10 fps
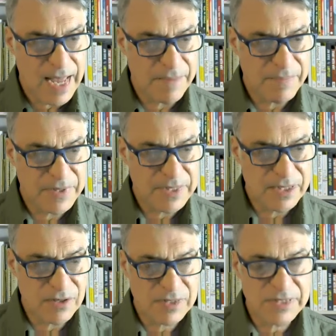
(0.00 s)

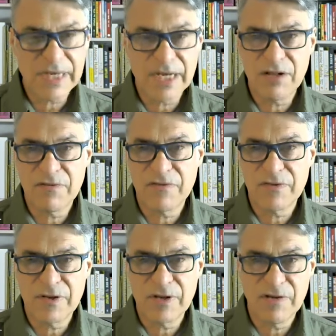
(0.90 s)
Empty yourself
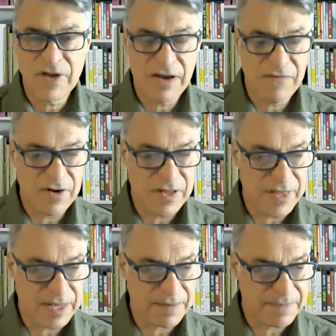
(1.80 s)
of
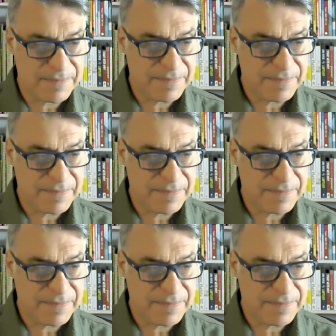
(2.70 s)
everything.